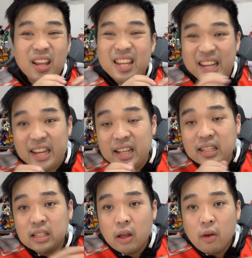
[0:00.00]

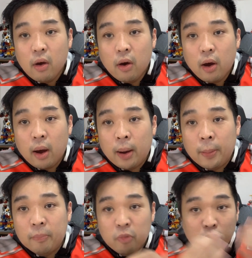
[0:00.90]
hidden
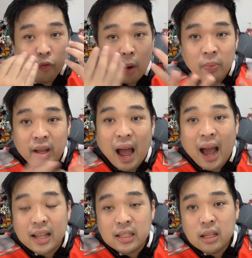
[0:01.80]
from the
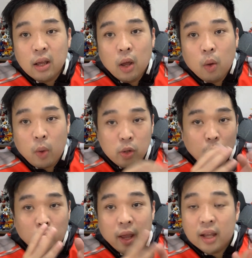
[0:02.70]
eyes when you're
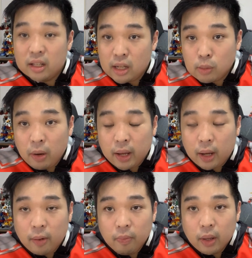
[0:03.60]
looking at the display.
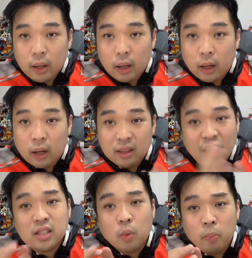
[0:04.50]

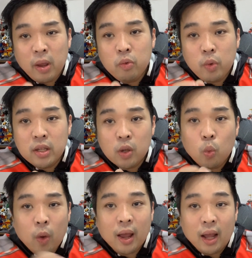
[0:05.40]
That's the main
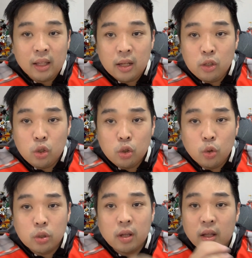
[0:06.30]
reason why I didn't
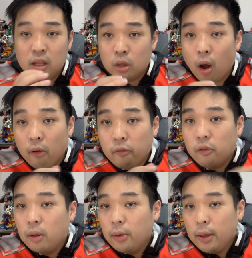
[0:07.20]
choose the TOF.
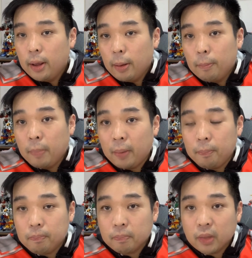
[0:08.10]

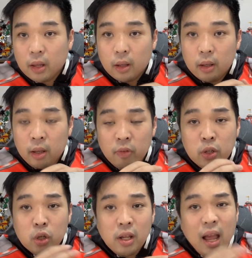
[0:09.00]
But
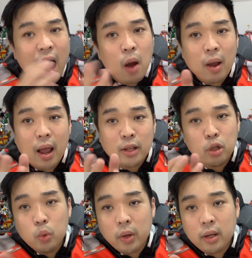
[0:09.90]
eventually, how I actually
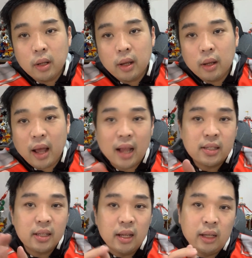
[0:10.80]
do it
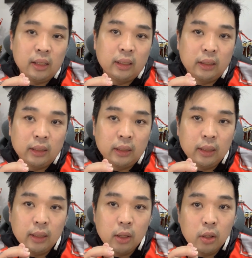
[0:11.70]
as a
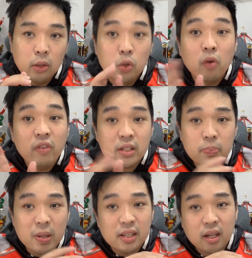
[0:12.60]
novice
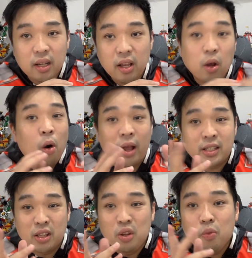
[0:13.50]
basically, or as
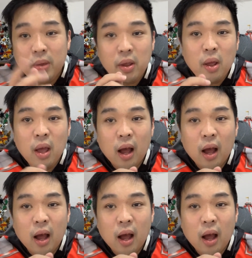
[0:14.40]
a newbie,